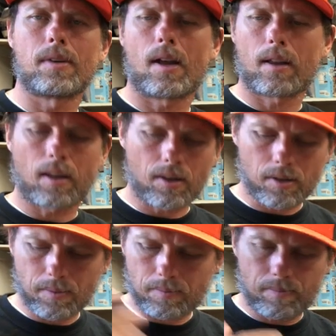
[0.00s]
None of the
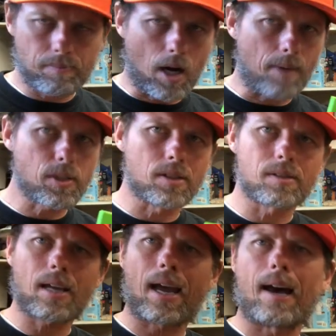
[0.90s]
other
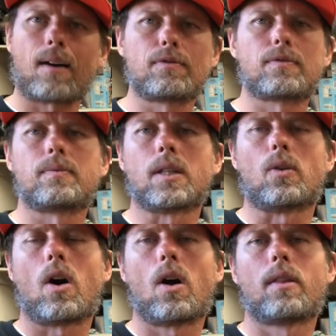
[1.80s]
options have you
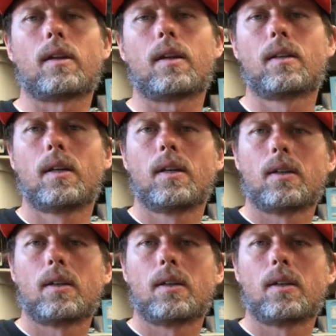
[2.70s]
know all the